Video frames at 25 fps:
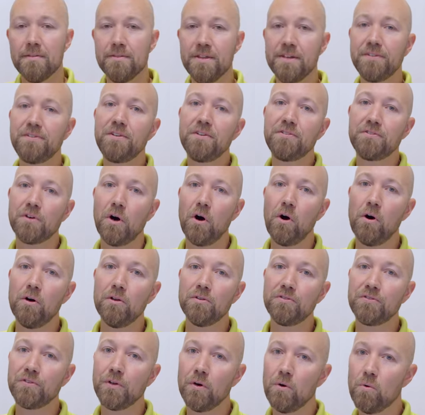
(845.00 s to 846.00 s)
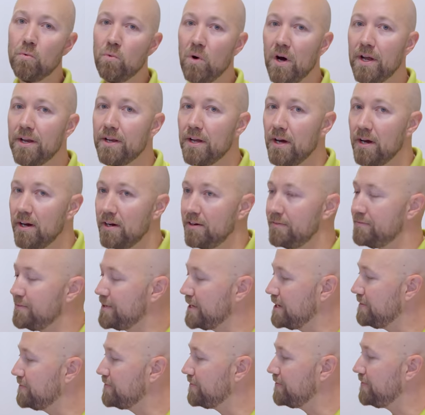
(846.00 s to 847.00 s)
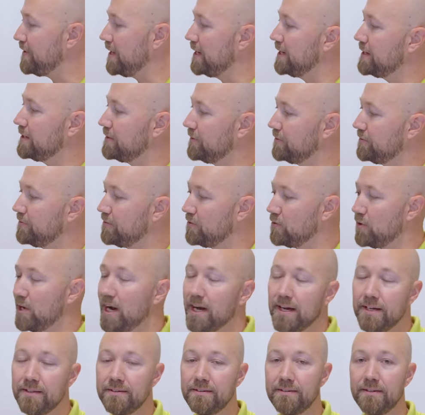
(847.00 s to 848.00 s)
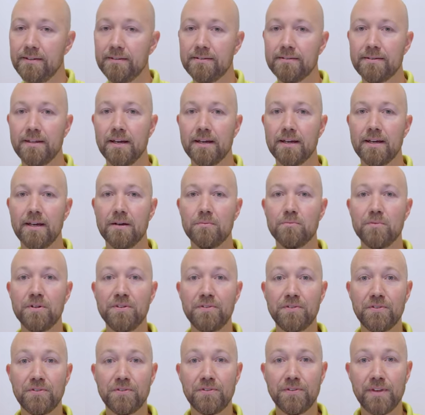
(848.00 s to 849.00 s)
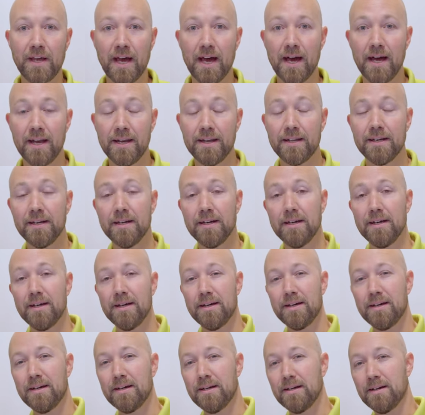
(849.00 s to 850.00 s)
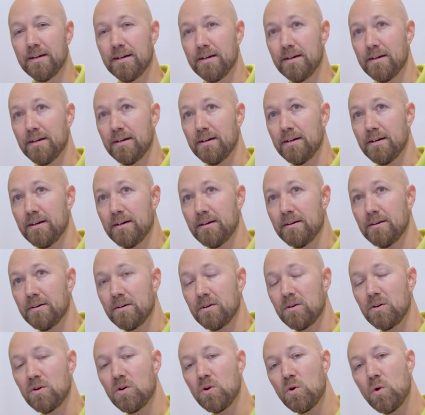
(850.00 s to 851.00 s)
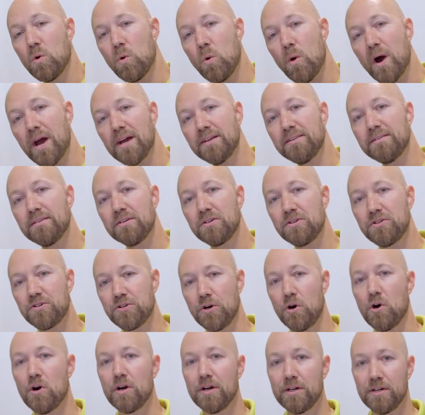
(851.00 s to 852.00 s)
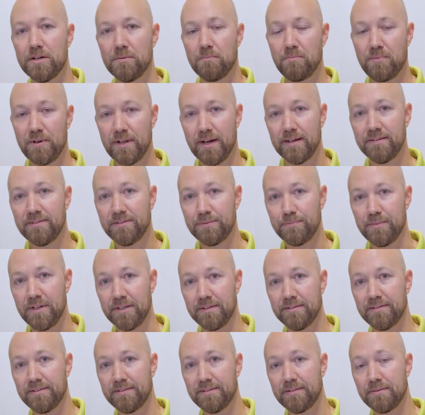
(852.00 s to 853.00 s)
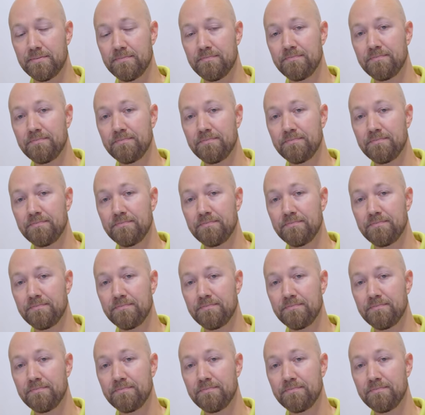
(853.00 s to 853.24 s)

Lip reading: This is also one of the ficus varieties that can withstand quite dark placements.